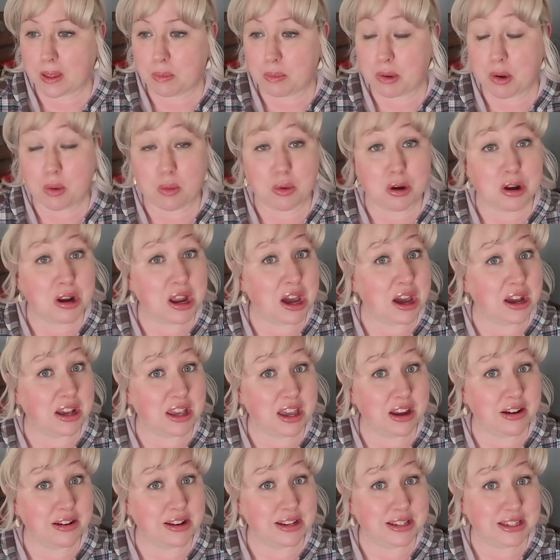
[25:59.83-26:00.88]
but we're not
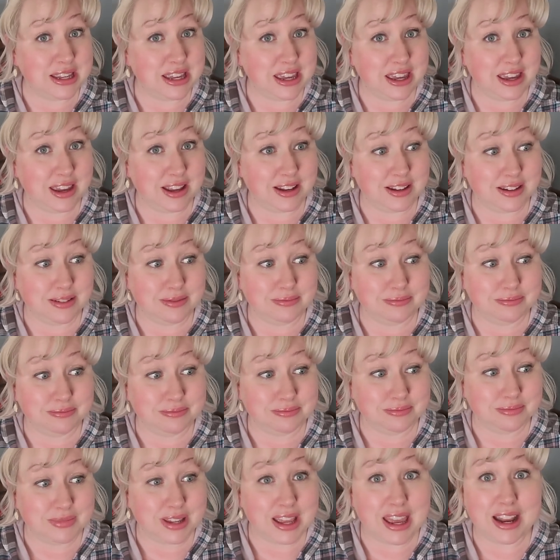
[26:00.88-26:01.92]
guaranteed
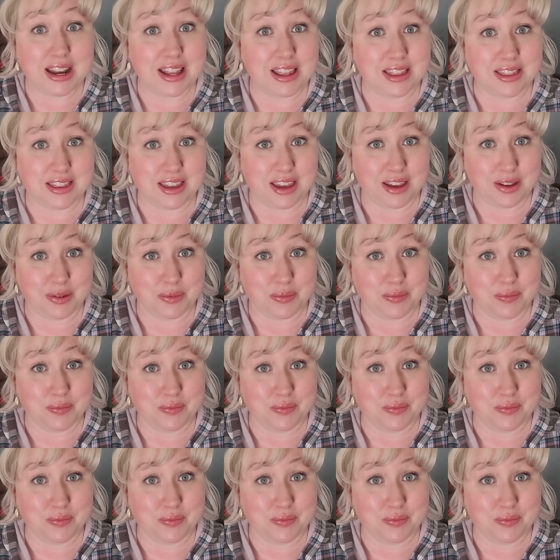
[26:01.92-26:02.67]
anything.